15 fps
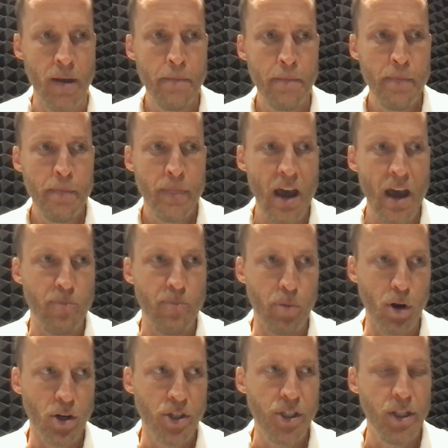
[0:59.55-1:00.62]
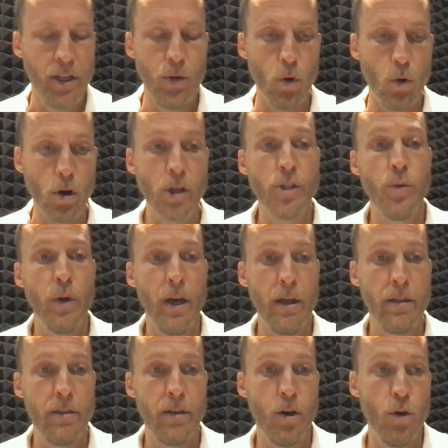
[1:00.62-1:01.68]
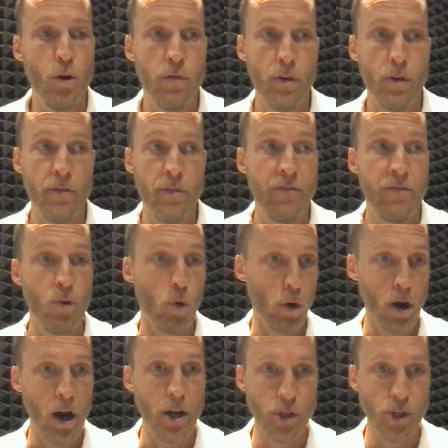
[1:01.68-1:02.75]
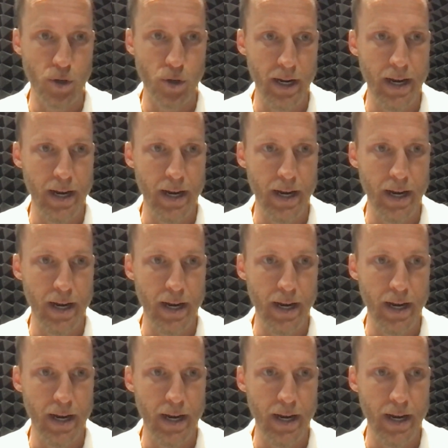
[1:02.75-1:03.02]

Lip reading: I've personally worked with over 400